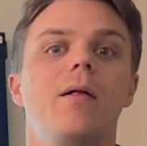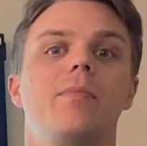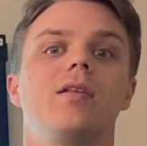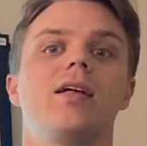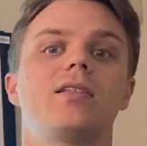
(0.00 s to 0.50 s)

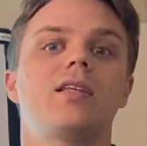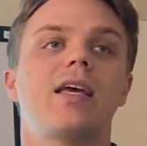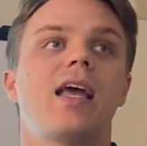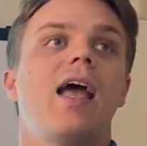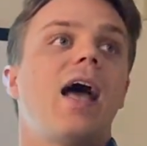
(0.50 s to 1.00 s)
But let's
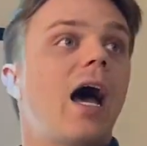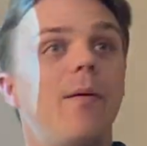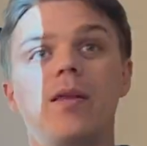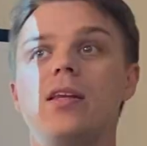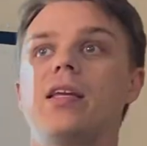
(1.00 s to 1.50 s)
say, how
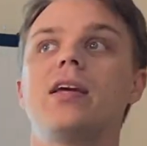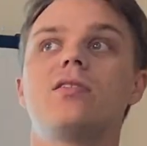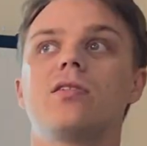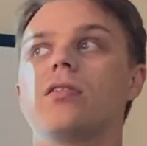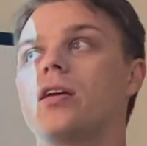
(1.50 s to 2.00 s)
many
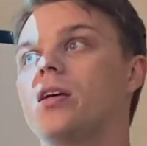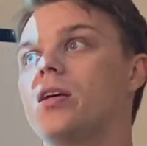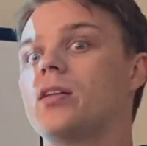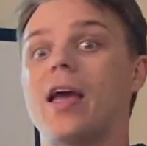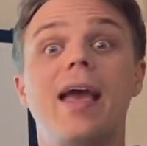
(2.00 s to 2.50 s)
days are
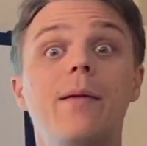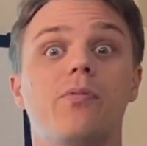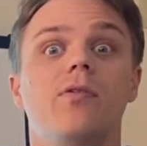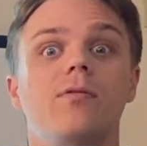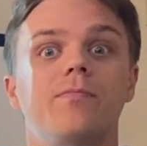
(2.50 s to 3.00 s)
in
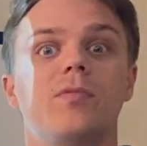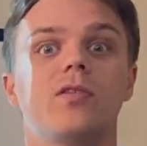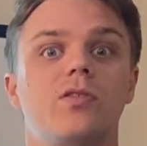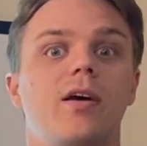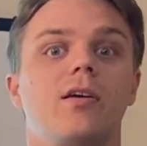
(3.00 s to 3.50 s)
April?
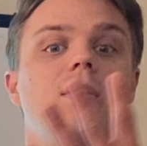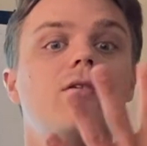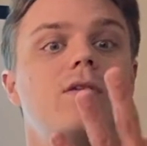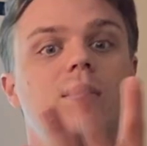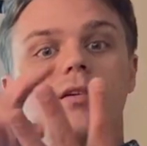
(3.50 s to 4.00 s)
So I
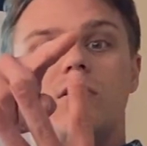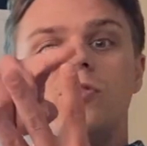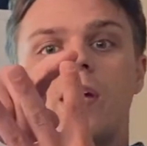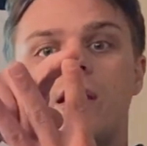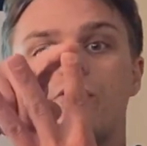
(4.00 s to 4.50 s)
go
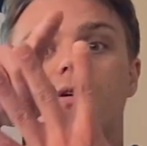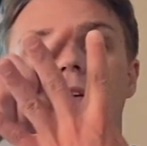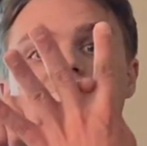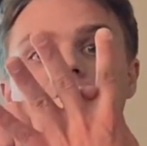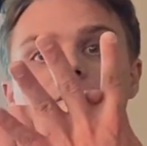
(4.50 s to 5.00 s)
January,
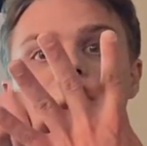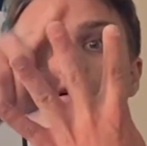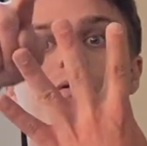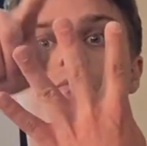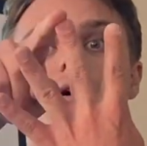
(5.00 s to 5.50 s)

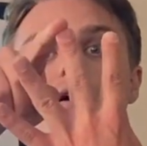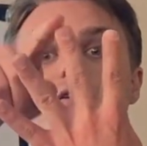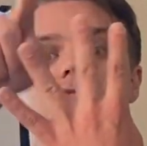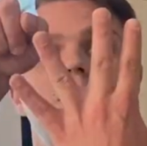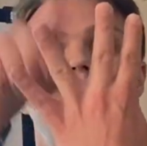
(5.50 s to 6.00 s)
February,
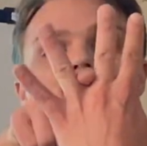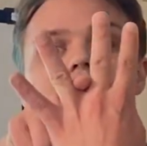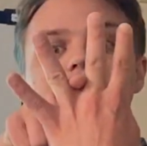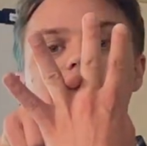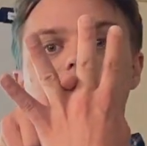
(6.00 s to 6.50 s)
March,
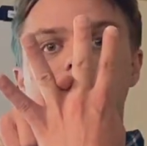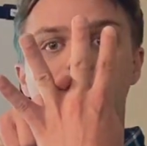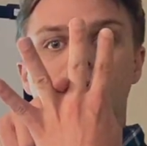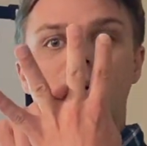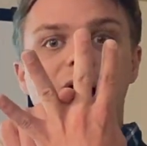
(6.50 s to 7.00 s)

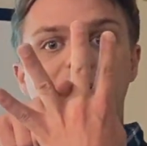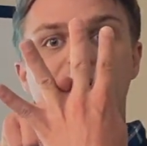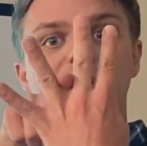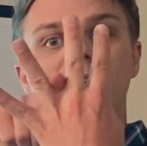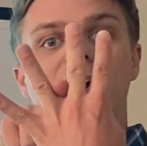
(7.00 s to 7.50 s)
April. I
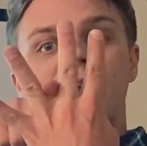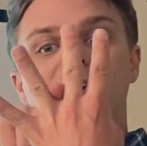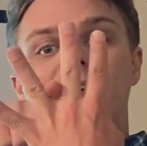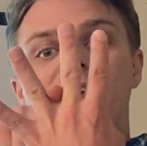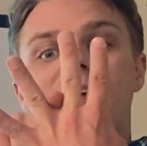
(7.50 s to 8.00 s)
ended on
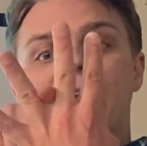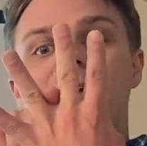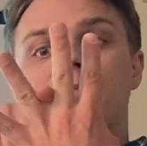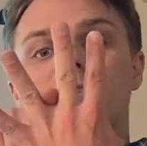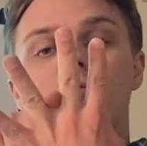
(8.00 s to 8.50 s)
it
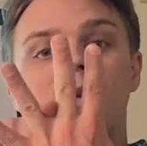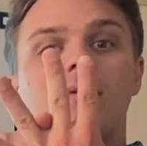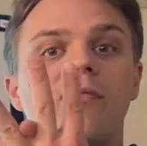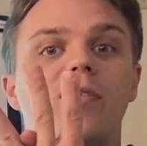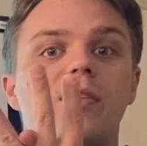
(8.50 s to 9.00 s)
in between
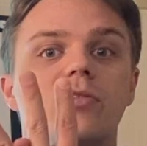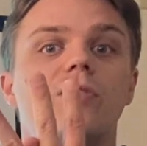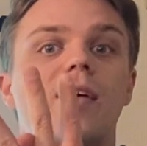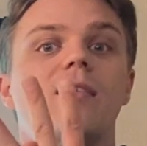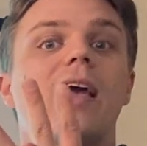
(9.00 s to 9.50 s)
my fingers, so
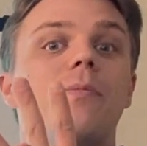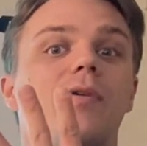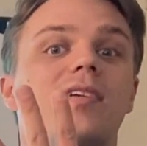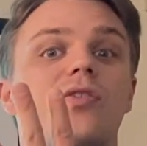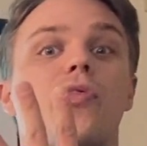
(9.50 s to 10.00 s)
that April
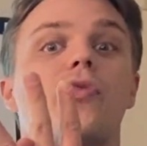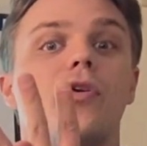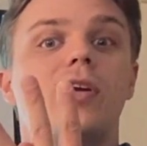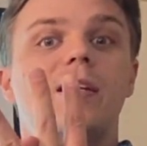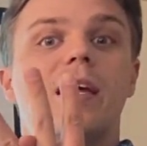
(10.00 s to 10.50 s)
has
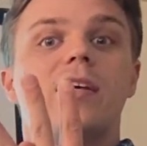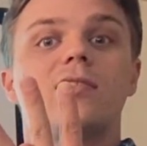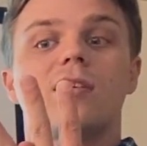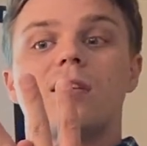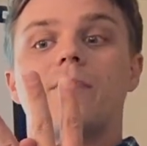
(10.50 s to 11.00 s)
30 days,
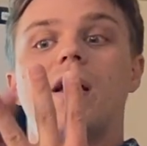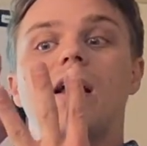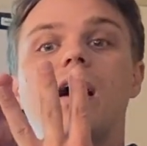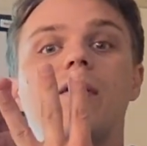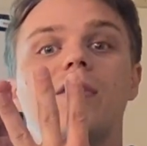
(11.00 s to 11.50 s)
because I'm
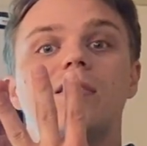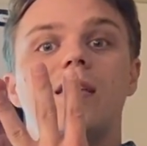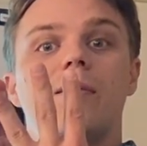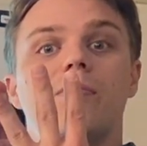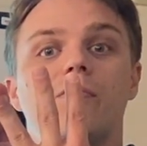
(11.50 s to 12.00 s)
not on the
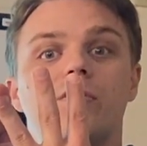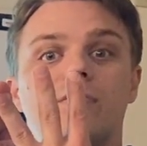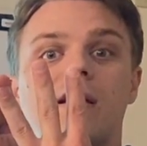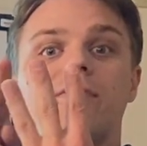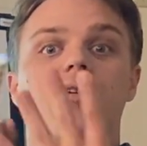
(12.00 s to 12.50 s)
tip, which
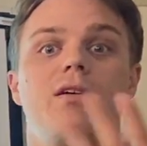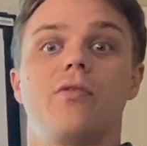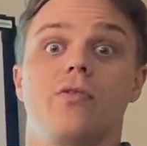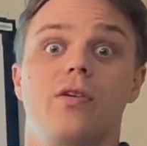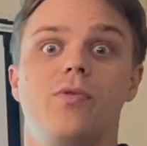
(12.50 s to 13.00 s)
would have
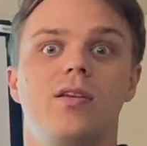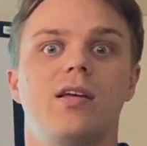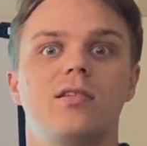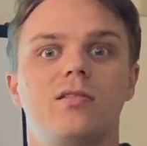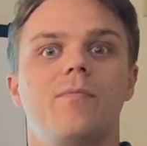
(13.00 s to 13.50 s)
31
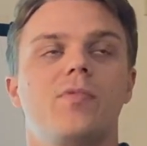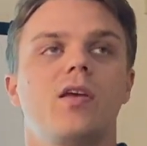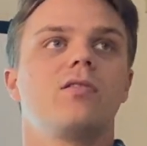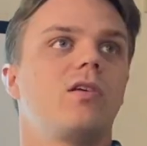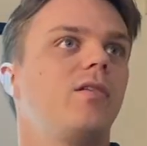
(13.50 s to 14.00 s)
days.
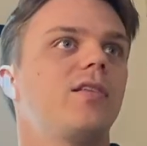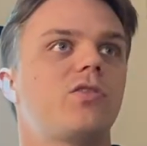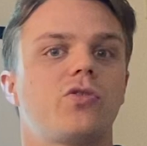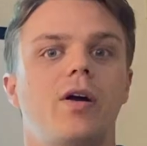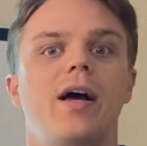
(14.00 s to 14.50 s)
So let's
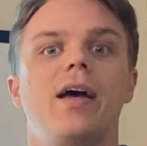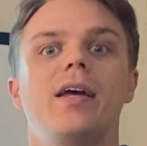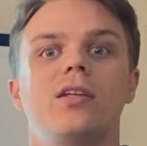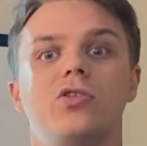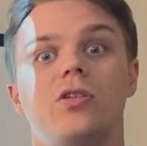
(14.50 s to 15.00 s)

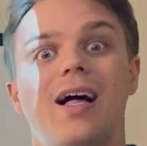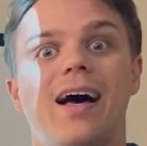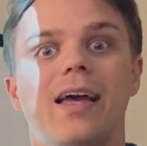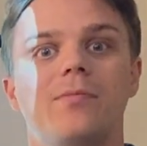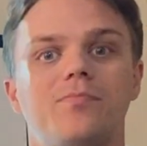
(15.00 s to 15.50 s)
try July.